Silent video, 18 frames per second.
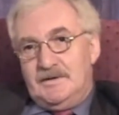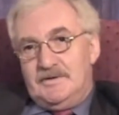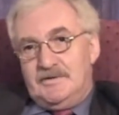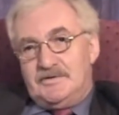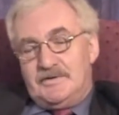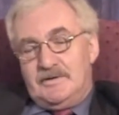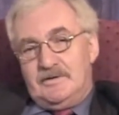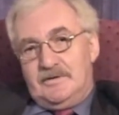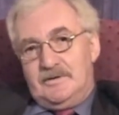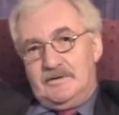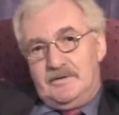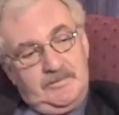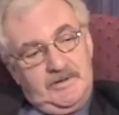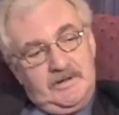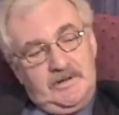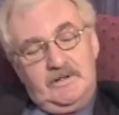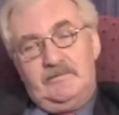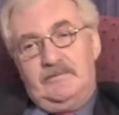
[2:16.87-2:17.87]
So that
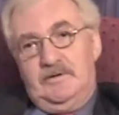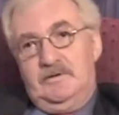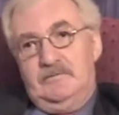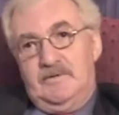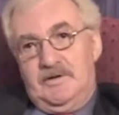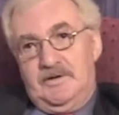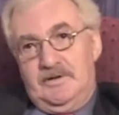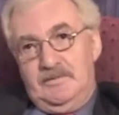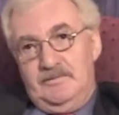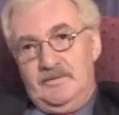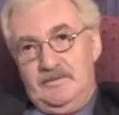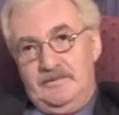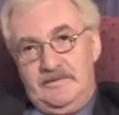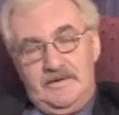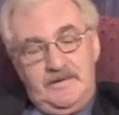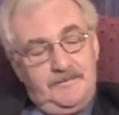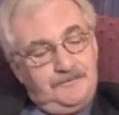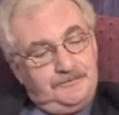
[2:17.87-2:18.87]
beginning of reel 1 of the
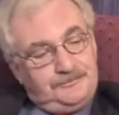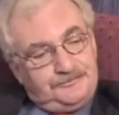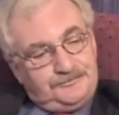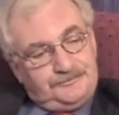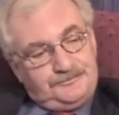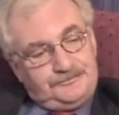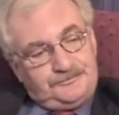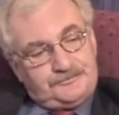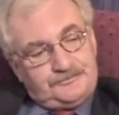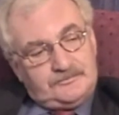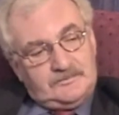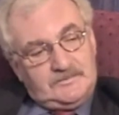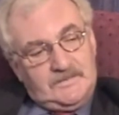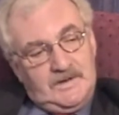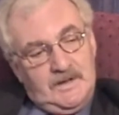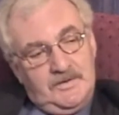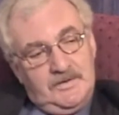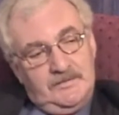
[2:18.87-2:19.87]
movie,
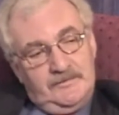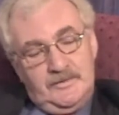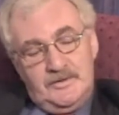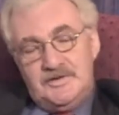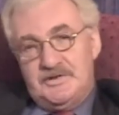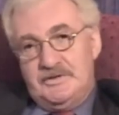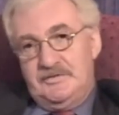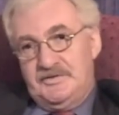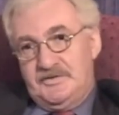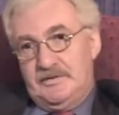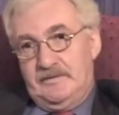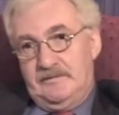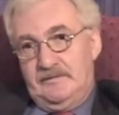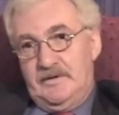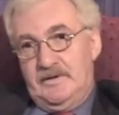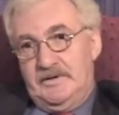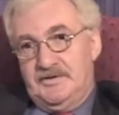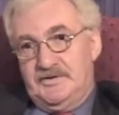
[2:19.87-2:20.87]
the version of
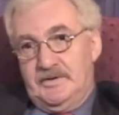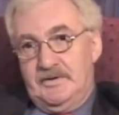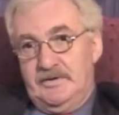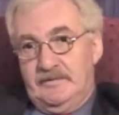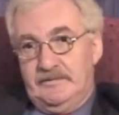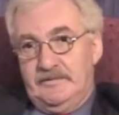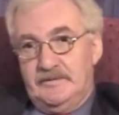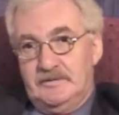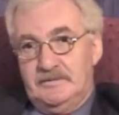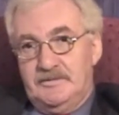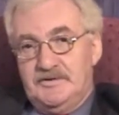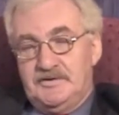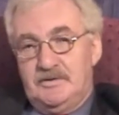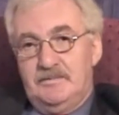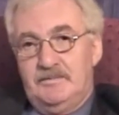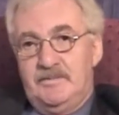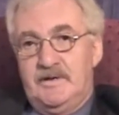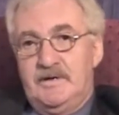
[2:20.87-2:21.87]
software that's on the film is
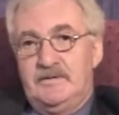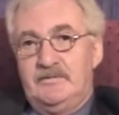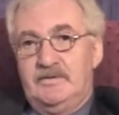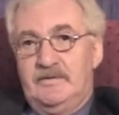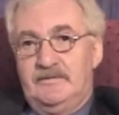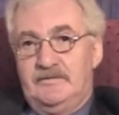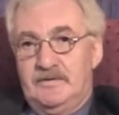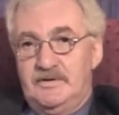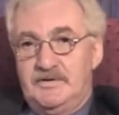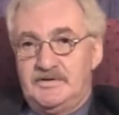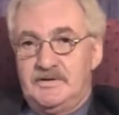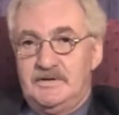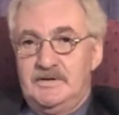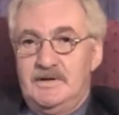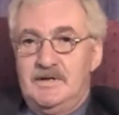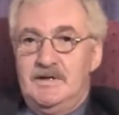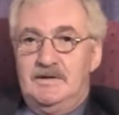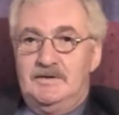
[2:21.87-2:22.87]
compared with the
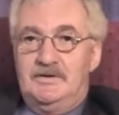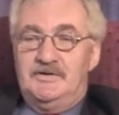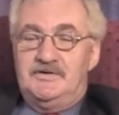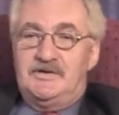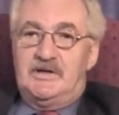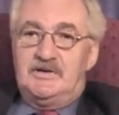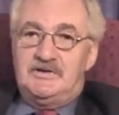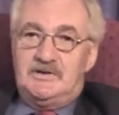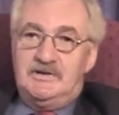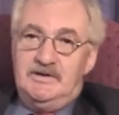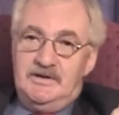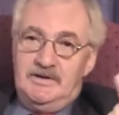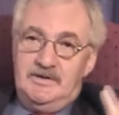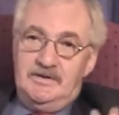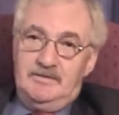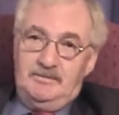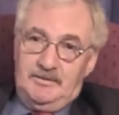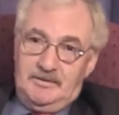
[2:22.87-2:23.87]
version that's actually
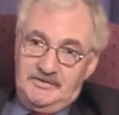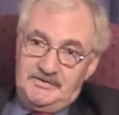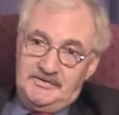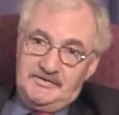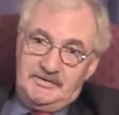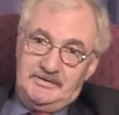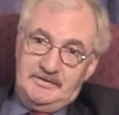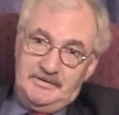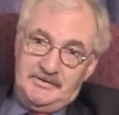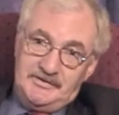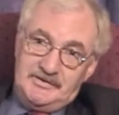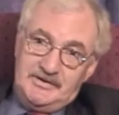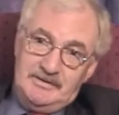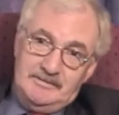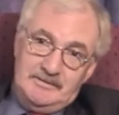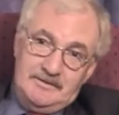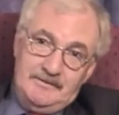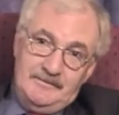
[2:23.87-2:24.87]
in the processor in the
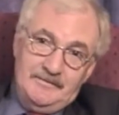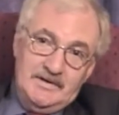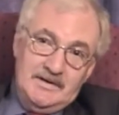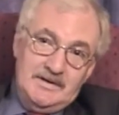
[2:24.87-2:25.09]
cinema.